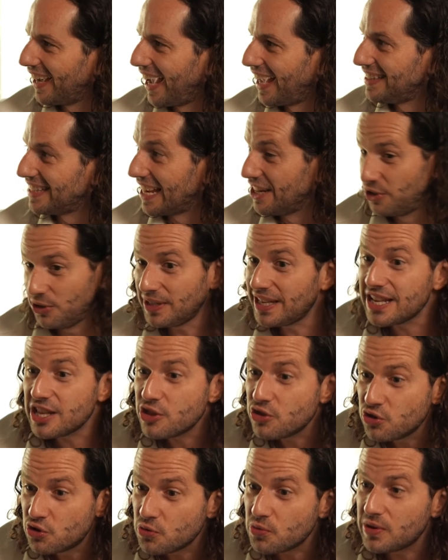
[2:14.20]
and you
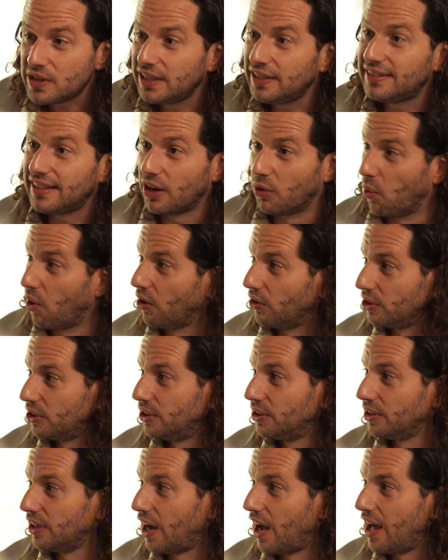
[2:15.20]
didn't do anything wrong.
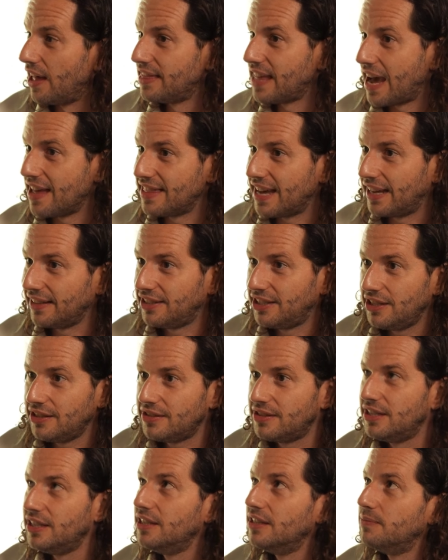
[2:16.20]
Yeah. That
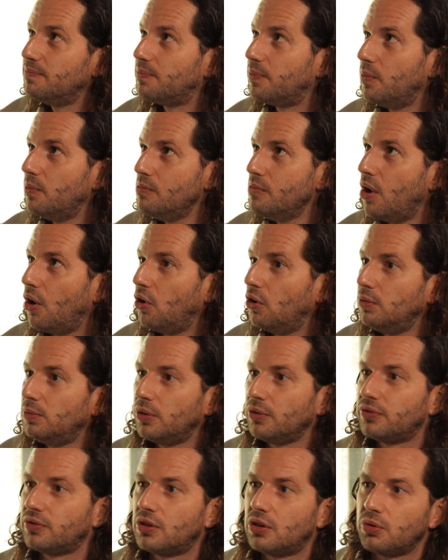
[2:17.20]
is the
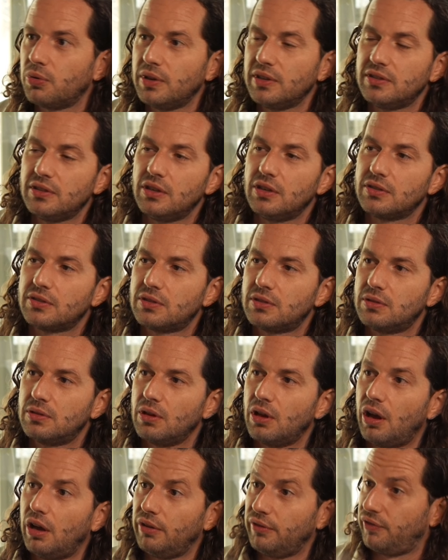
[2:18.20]
almost craziest
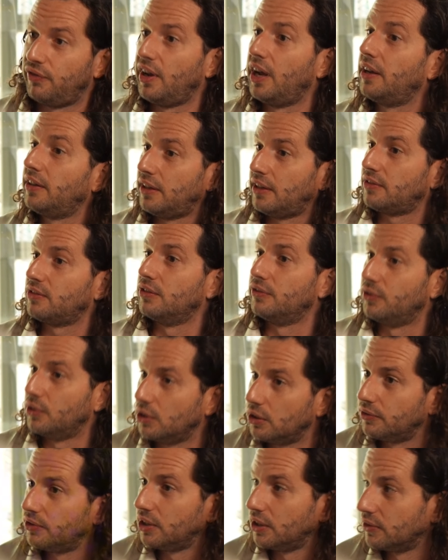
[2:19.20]
unfairness of all
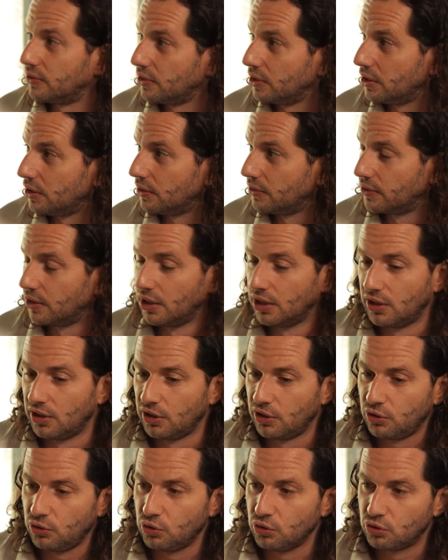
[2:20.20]
of this. Is
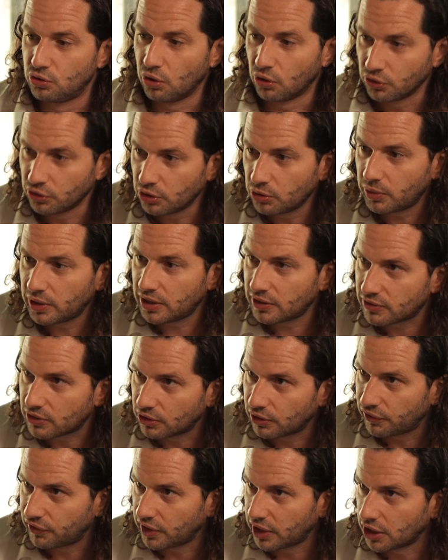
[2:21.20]
you don't know when it's going
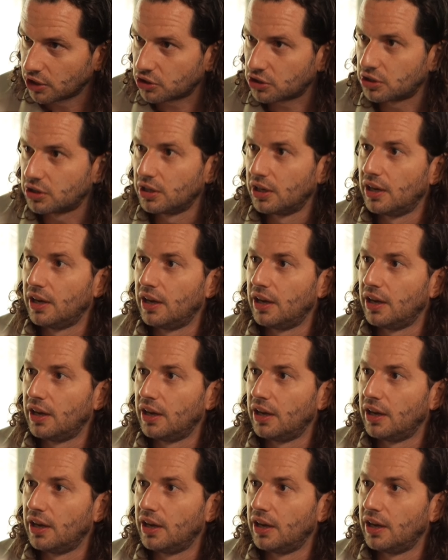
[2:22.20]
to finish,